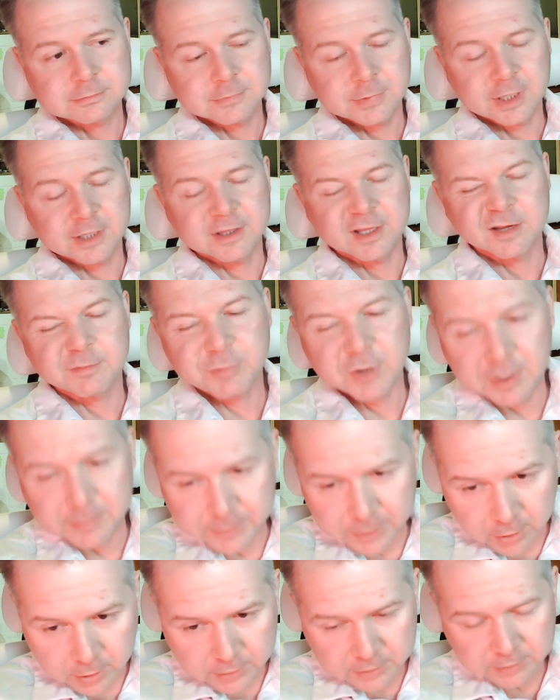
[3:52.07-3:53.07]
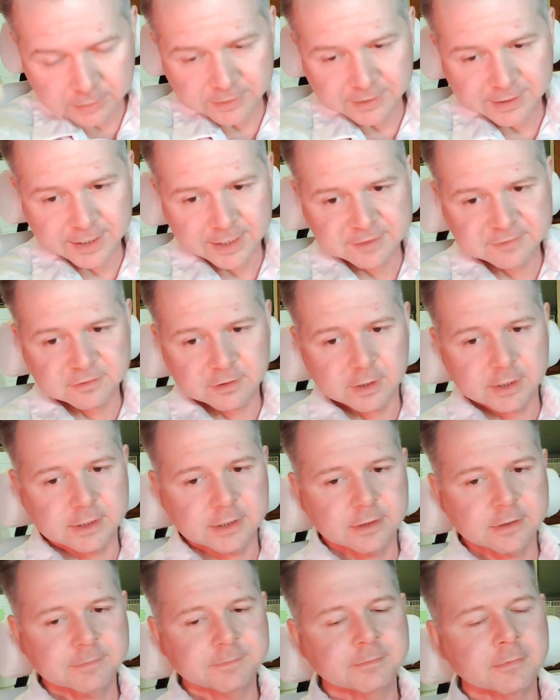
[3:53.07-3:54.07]
I think probably argued in the case law
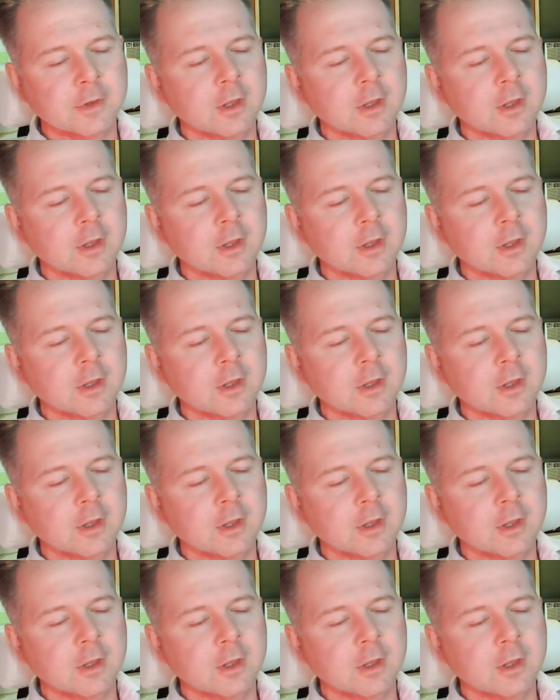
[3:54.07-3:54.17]
here.